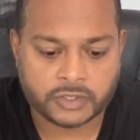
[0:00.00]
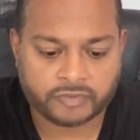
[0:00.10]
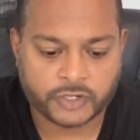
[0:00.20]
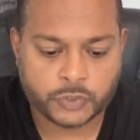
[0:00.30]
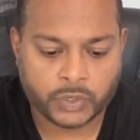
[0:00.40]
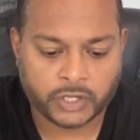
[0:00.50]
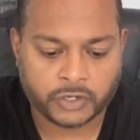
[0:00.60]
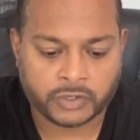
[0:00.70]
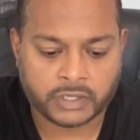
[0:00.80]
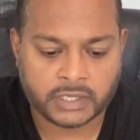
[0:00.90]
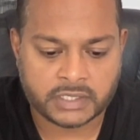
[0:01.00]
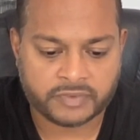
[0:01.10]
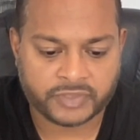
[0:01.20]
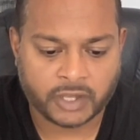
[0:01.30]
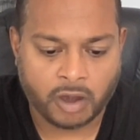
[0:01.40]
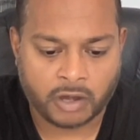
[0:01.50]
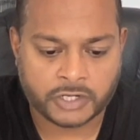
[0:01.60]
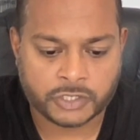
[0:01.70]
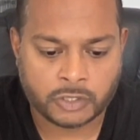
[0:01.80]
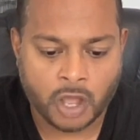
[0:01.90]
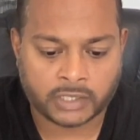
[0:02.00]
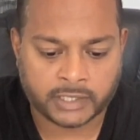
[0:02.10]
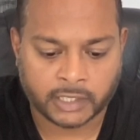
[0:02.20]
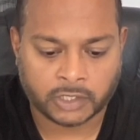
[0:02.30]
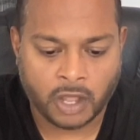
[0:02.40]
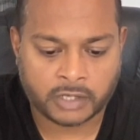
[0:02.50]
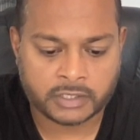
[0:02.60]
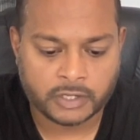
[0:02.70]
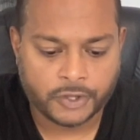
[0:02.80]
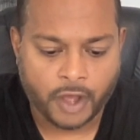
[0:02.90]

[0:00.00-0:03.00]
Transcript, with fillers: So the first one here is if the car is locked and unlocked.